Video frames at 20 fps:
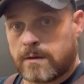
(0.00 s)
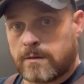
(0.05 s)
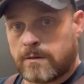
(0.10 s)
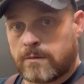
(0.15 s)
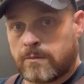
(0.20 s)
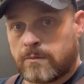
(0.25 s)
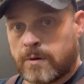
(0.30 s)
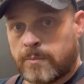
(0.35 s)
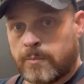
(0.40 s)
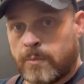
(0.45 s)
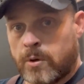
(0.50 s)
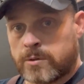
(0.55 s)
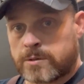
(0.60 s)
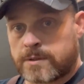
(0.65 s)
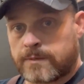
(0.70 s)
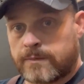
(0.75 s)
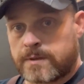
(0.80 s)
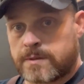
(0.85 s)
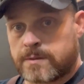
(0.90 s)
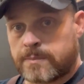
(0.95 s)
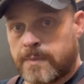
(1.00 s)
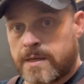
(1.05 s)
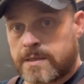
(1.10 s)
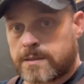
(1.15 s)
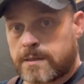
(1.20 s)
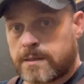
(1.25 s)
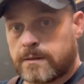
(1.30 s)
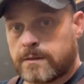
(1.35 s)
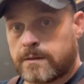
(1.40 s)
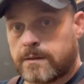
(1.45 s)
what most of it's
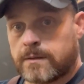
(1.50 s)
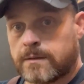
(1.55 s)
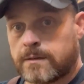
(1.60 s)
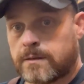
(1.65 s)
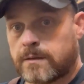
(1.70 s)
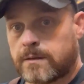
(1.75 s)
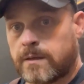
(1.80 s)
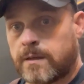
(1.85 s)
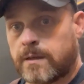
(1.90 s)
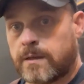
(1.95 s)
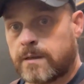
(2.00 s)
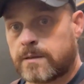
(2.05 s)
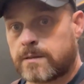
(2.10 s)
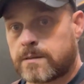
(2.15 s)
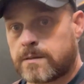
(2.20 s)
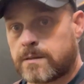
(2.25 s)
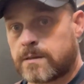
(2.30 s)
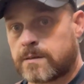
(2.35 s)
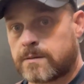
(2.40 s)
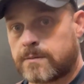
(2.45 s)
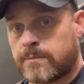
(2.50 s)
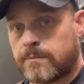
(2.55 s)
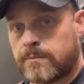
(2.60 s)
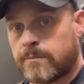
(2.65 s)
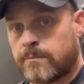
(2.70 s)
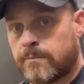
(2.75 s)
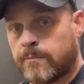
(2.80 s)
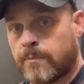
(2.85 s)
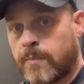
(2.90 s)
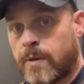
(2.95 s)
missing is this
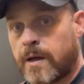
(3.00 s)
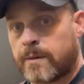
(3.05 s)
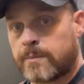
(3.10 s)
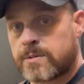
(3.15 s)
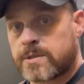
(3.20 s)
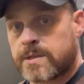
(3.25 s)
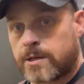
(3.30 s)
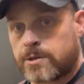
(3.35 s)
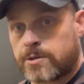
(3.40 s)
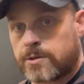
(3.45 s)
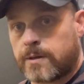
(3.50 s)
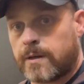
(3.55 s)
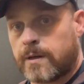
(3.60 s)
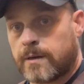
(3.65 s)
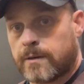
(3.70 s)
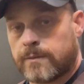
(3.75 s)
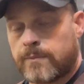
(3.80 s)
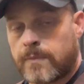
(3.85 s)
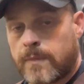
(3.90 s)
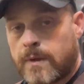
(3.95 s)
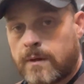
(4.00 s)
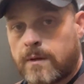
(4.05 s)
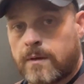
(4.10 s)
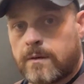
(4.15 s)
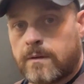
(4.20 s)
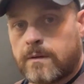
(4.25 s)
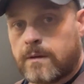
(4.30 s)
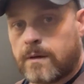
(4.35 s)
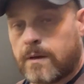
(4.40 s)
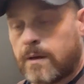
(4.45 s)
bottom section here.
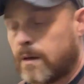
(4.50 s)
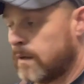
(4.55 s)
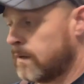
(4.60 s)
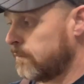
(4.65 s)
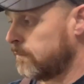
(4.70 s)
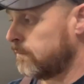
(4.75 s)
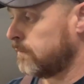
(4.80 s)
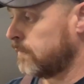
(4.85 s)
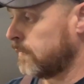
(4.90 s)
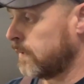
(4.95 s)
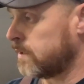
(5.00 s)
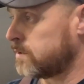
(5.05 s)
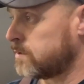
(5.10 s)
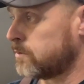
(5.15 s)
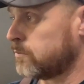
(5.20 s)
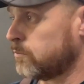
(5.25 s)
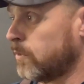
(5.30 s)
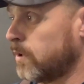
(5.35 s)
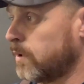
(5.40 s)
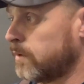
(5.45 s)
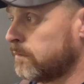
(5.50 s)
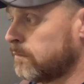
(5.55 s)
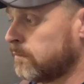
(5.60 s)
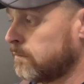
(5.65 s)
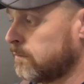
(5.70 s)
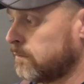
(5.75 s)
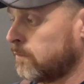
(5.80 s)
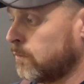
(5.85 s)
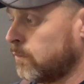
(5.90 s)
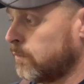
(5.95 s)
This is what
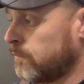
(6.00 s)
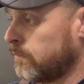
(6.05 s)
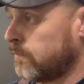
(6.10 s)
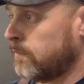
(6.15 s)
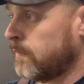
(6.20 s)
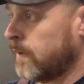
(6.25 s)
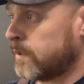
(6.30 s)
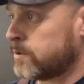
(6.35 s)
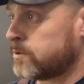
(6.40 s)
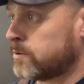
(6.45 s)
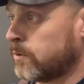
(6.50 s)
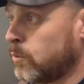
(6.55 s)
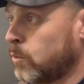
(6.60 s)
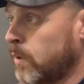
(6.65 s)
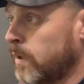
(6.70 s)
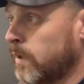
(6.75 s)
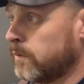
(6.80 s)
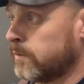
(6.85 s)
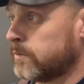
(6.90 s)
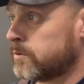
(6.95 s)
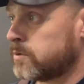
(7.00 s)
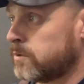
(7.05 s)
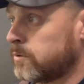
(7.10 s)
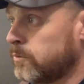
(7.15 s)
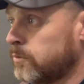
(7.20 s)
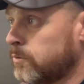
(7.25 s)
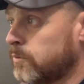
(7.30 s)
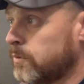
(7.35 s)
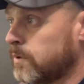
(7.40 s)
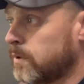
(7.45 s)
actually welds
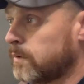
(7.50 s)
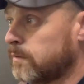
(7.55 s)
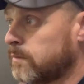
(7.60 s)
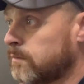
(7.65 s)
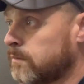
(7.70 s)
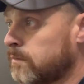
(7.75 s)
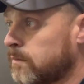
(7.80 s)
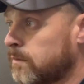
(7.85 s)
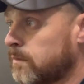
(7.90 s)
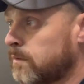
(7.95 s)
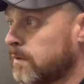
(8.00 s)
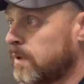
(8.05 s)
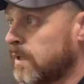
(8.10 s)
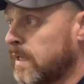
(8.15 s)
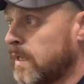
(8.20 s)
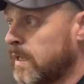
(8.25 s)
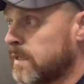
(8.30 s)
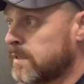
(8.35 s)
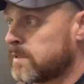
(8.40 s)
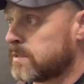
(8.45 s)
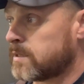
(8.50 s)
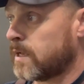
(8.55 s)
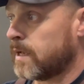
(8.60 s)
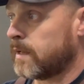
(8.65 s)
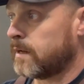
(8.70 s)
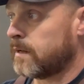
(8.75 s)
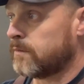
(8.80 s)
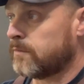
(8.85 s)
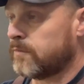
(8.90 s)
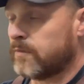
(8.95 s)
to the
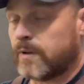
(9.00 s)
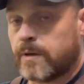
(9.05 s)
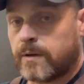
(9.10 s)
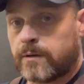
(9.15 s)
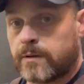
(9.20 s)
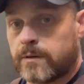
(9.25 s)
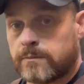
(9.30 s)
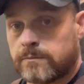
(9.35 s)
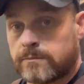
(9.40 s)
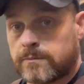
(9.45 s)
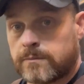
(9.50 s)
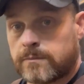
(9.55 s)
inside of the fender,